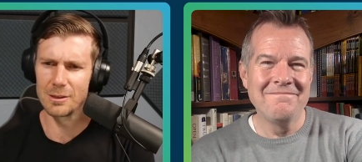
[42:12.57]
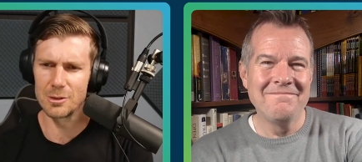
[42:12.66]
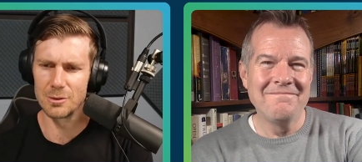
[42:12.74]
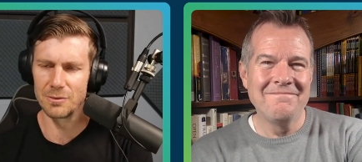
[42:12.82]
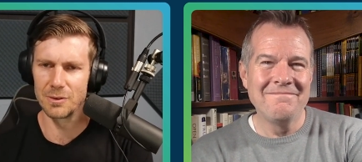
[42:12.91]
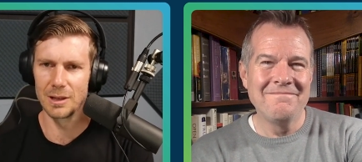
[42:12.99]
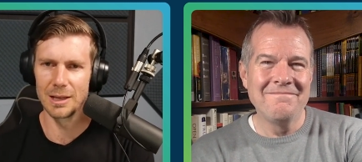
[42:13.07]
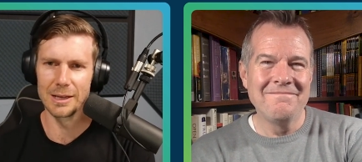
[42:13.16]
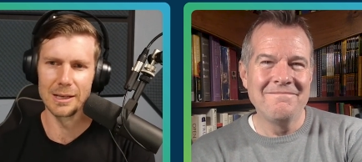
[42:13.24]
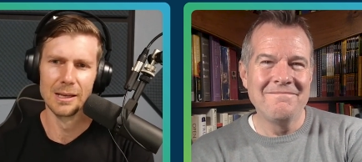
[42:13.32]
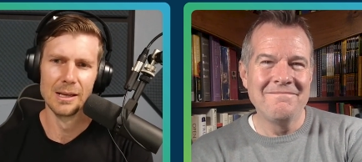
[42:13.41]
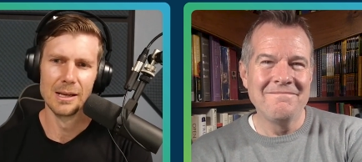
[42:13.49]
Speaker 1: that you feel
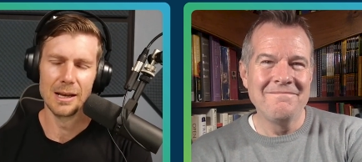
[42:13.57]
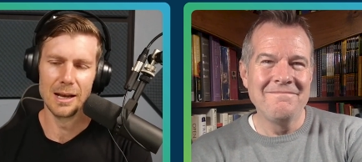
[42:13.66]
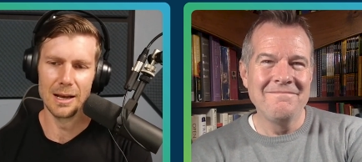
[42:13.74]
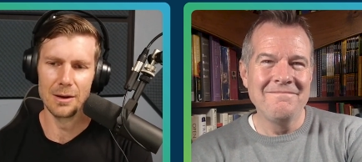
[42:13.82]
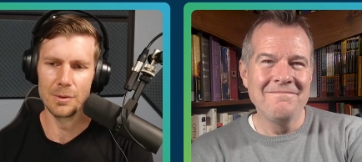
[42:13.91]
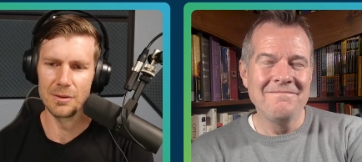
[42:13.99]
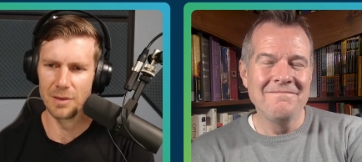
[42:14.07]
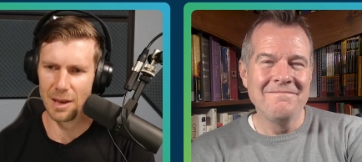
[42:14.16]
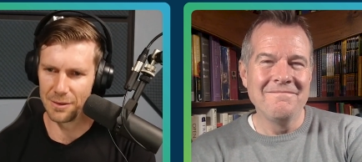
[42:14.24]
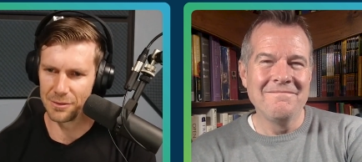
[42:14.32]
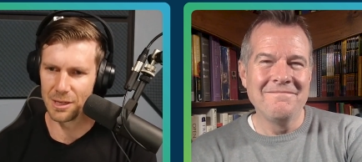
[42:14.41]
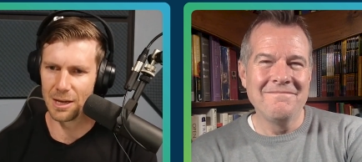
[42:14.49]
like uh,
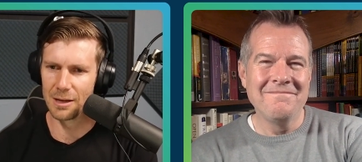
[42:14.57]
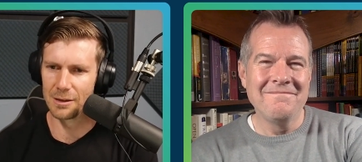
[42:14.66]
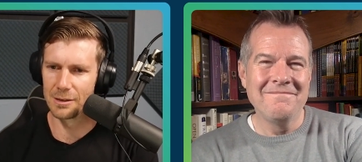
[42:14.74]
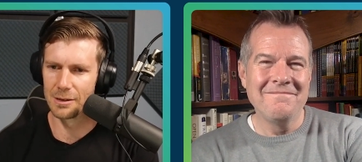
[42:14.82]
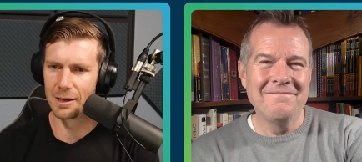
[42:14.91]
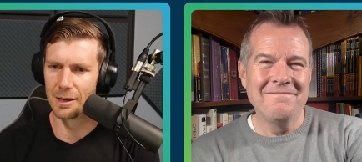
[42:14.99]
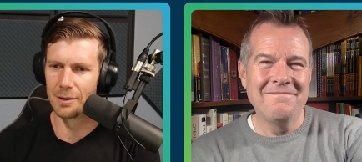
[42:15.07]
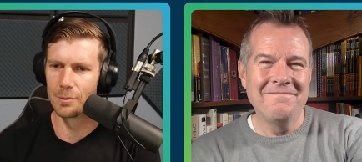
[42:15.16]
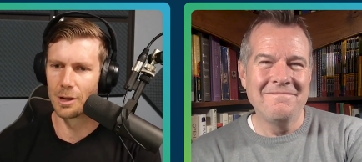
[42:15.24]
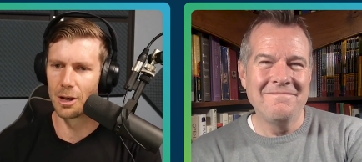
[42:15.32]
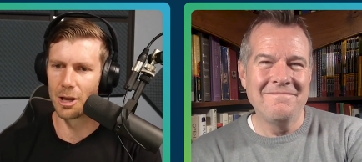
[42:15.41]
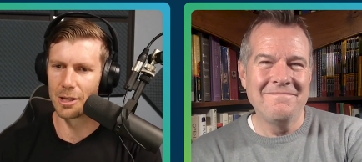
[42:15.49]
we've left out
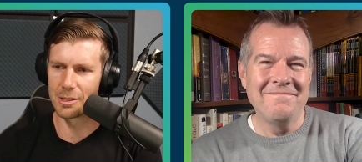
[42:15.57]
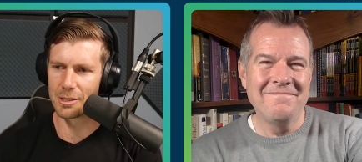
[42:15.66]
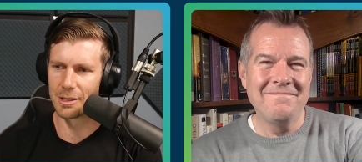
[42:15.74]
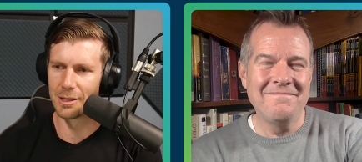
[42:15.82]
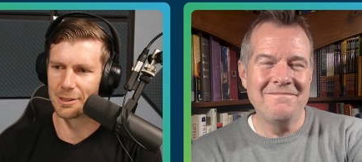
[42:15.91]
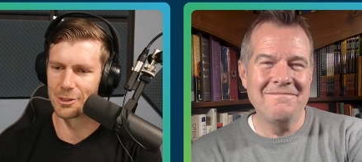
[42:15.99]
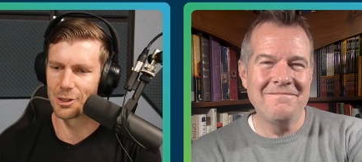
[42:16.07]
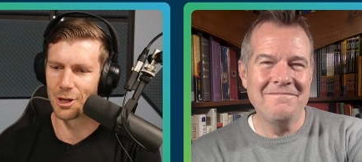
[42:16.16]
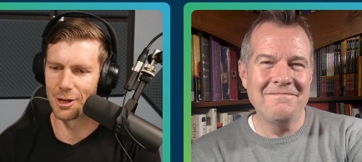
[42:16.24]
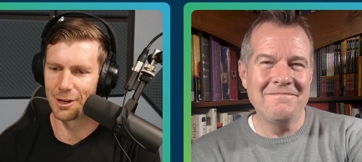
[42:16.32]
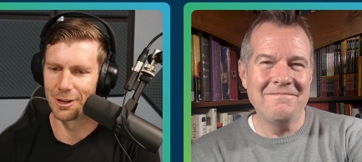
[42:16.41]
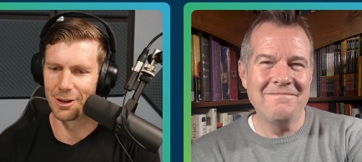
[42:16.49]
uh, one last uh,
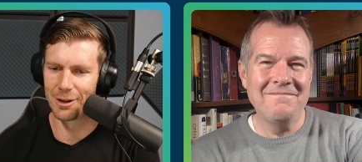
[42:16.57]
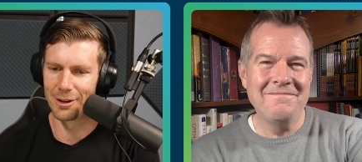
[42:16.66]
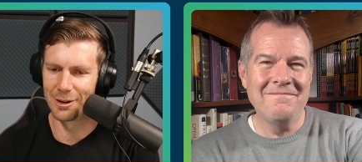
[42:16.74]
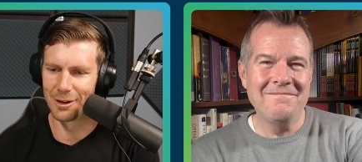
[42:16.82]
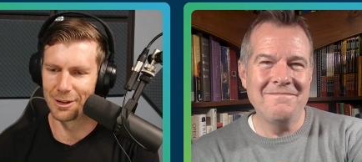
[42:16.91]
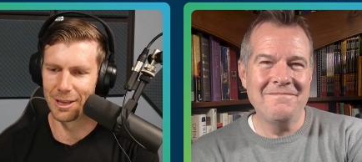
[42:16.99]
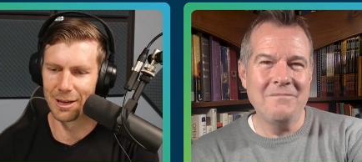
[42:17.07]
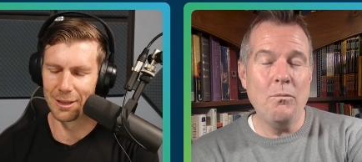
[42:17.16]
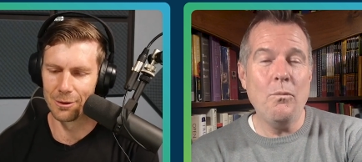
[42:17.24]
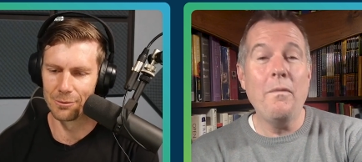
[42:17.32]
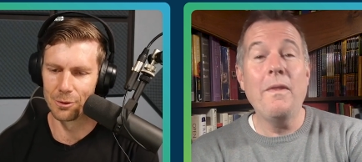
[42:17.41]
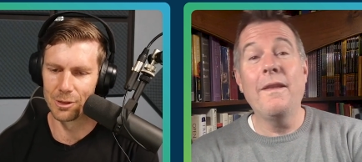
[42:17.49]
shot on on
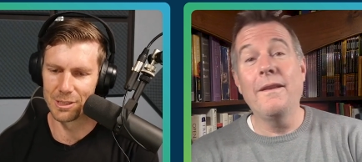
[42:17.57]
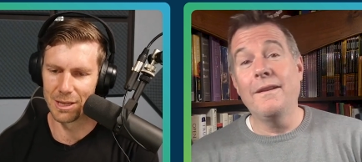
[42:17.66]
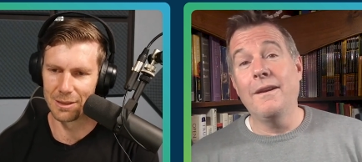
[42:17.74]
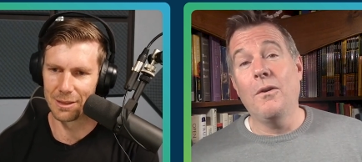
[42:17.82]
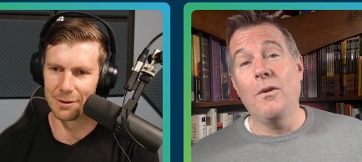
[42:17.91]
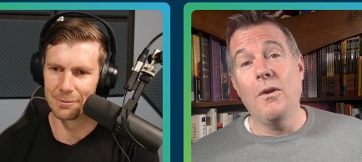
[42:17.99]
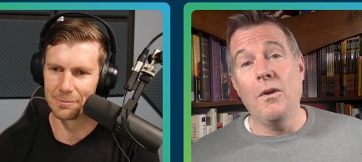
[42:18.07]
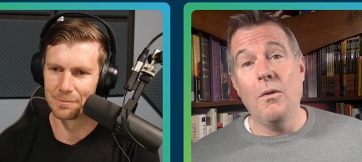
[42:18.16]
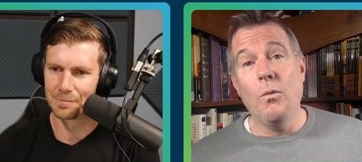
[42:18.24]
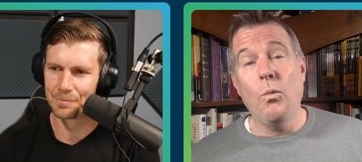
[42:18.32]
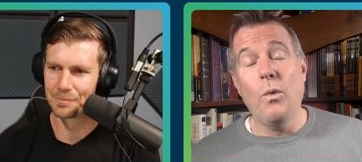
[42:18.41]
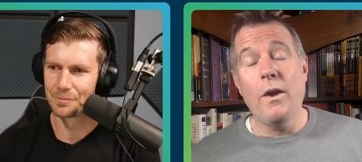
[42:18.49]
getting your voice out there.
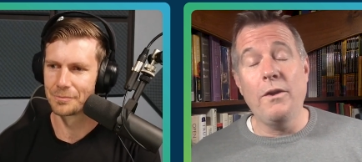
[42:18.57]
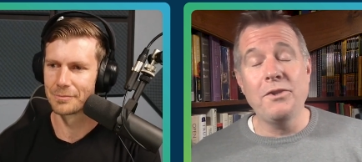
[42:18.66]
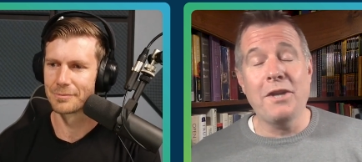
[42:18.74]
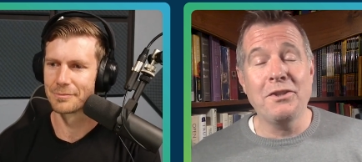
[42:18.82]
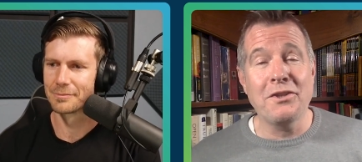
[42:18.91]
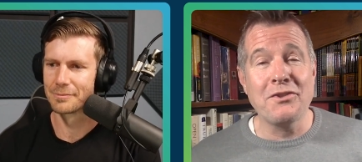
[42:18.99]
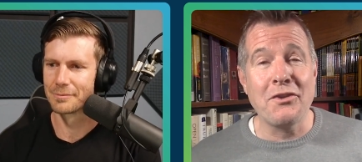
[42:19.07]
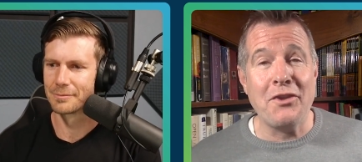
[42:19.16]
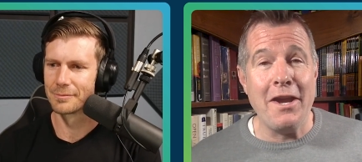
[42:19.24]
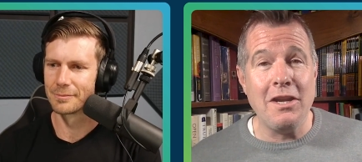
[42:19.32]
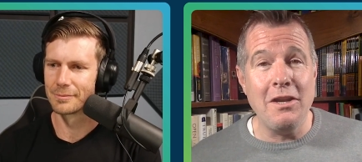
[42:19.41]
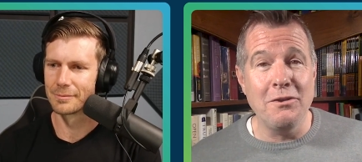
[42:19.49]
Speaker 2: Well, Josh, as a
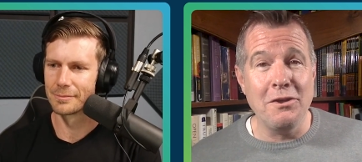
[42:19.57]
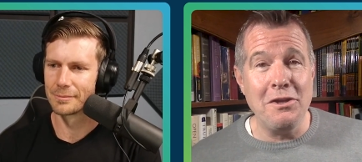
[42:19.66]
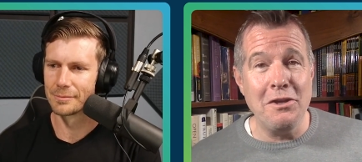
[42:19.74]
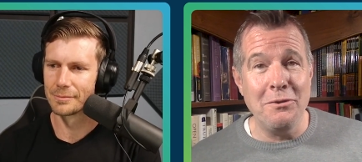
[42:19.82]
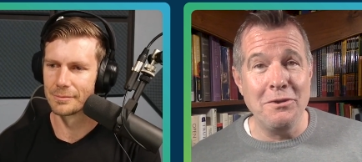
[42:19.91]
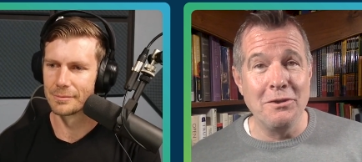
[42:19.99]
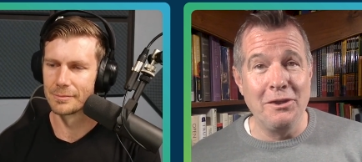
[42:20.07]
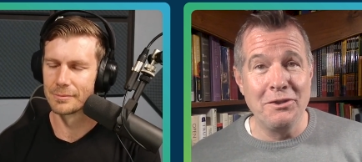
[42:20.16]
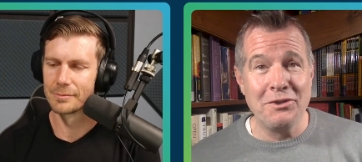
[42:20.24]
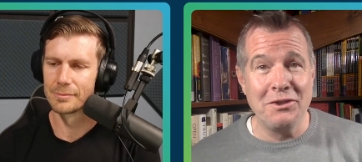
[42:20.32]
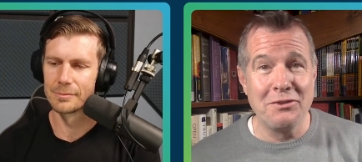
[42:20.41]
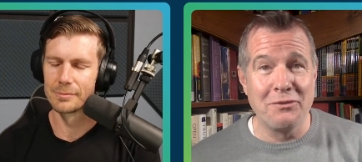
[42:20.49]
thank you to you and your
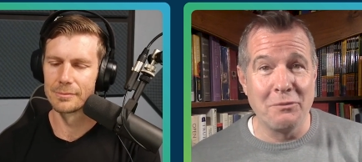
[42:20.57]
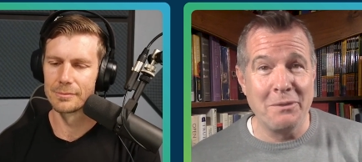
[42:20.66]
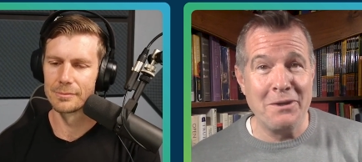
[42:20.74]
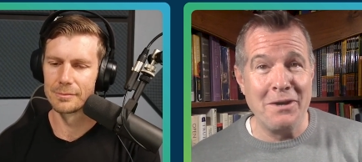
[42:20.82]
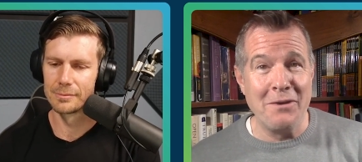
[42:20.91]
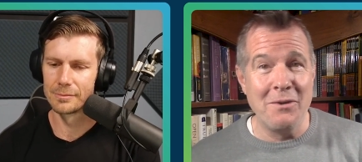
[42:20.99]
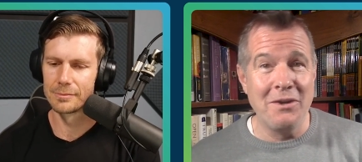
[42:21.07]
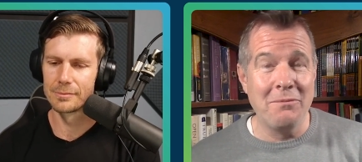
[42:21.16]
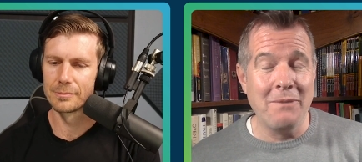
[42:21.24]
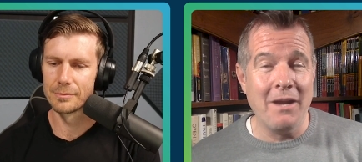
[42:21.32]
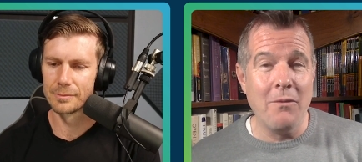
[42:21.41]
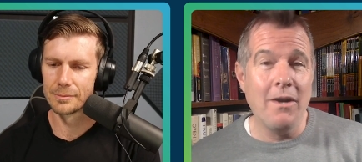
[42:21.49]
listeners for bearing with
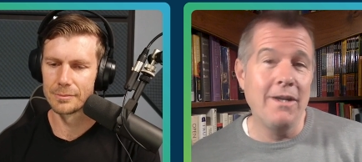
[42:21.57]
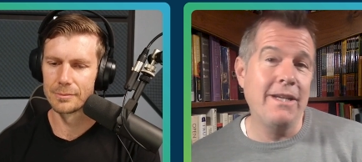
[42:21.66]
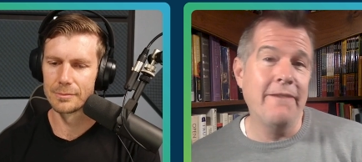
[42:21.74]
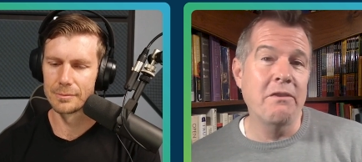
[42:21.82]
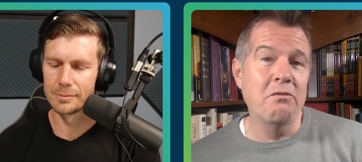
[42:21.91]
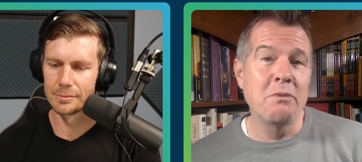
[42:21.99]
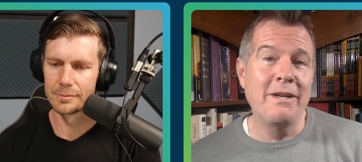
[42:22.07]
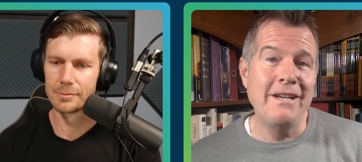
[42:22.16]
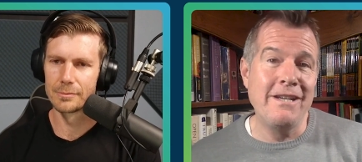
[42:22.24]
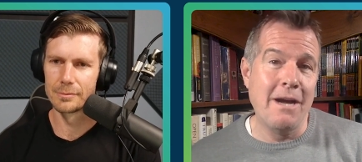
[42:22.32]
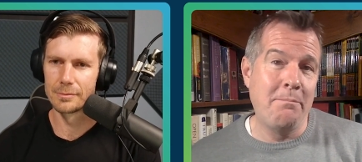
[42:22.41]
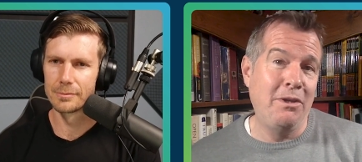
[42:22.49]
me, I wanted to give everybody
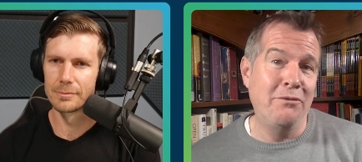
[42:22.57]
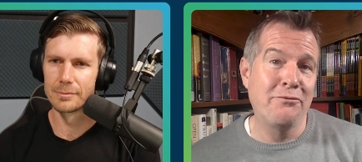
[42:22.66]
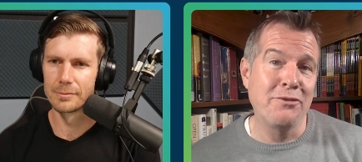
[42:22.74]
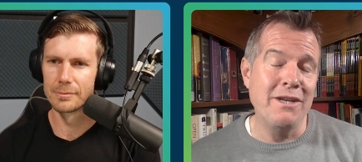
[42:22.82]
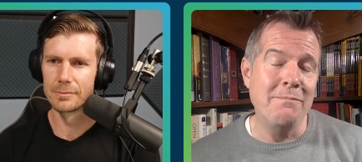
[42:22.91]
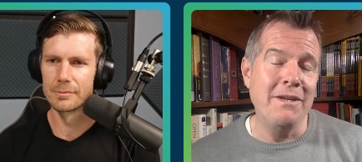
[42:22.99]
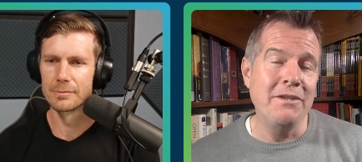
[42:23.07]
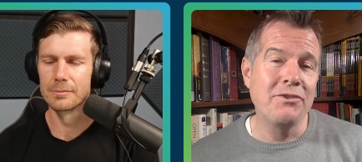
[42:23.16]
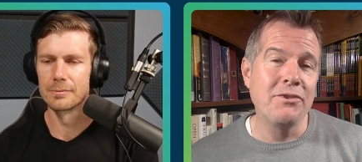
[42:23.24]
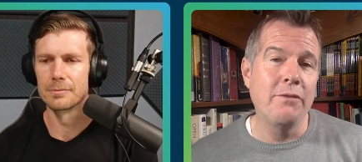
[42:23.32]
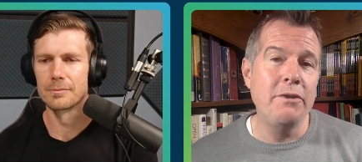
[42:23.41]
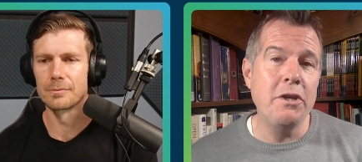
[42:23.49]
a couple of freebies.
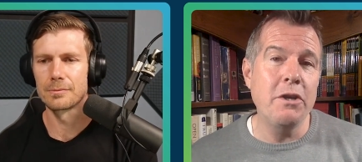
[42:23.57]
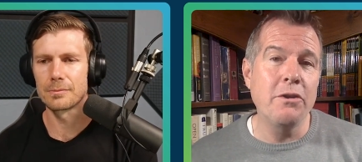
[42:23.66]
So if you go to